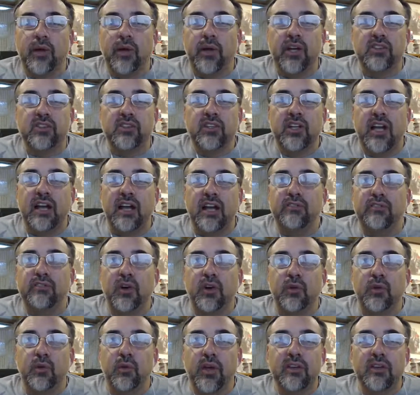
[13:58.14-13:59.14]
it to an
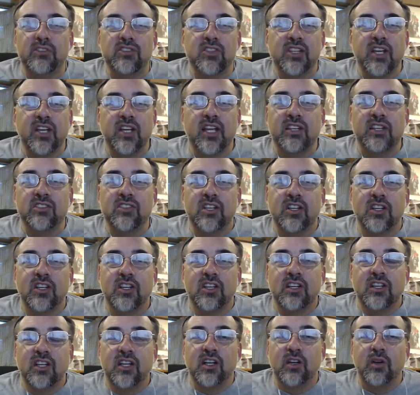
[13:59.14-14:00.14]
iPhone, what I'd say is,
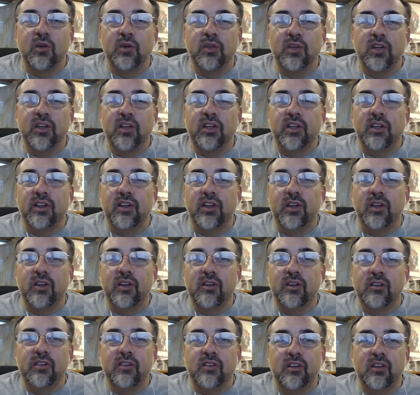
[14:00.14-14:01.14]

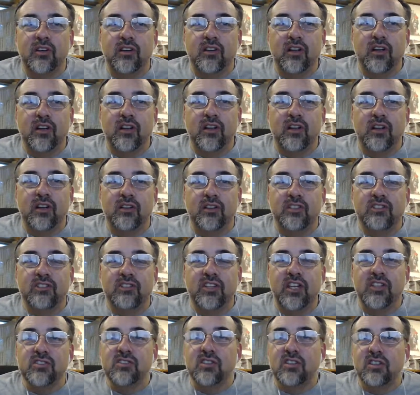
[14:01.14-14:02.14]
the
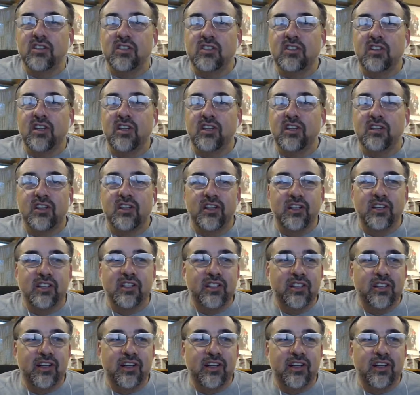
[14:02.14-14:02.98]
Tesla, the